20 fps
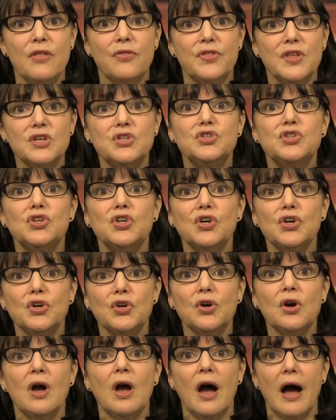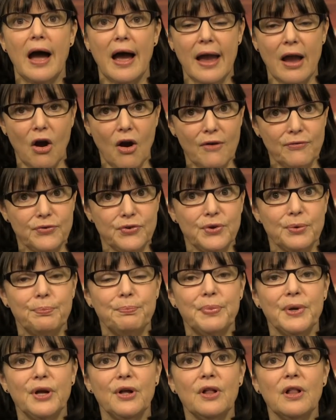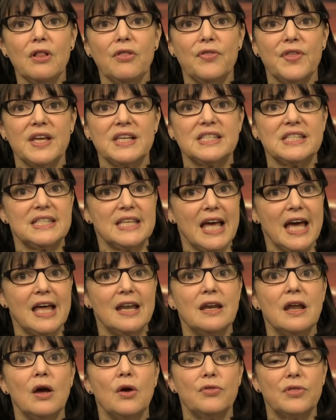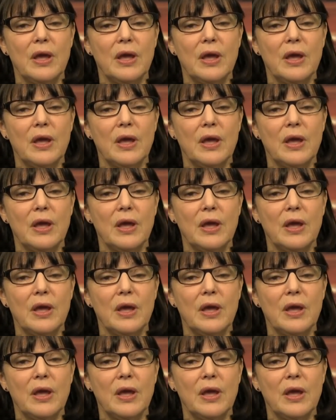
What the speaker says: This year, I offered a bill that said